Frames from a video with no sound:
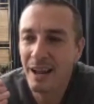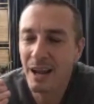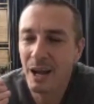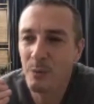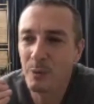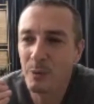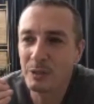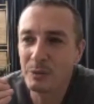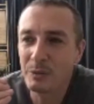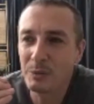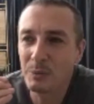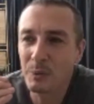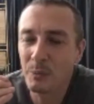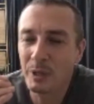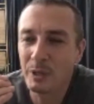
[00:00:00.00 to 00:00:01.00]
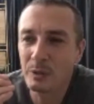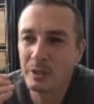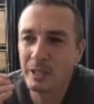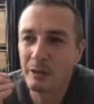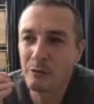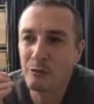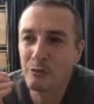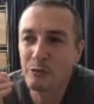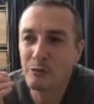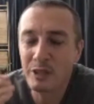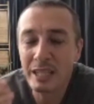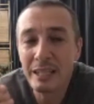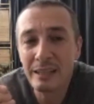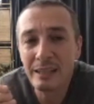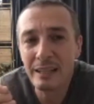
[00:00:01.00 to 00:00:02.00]
and when you can
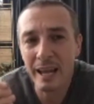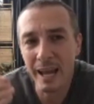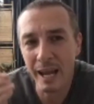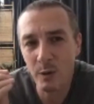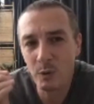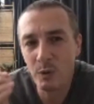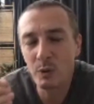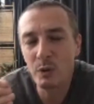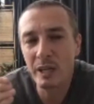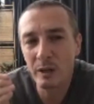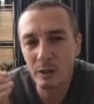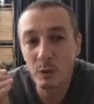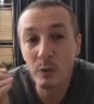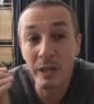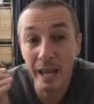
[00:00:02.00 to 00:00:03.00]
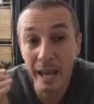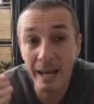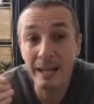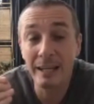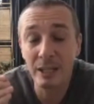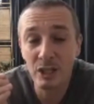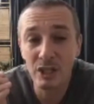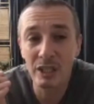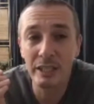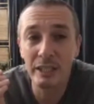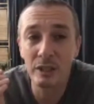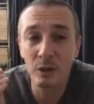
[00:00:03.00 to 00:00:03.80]
feel and you can literally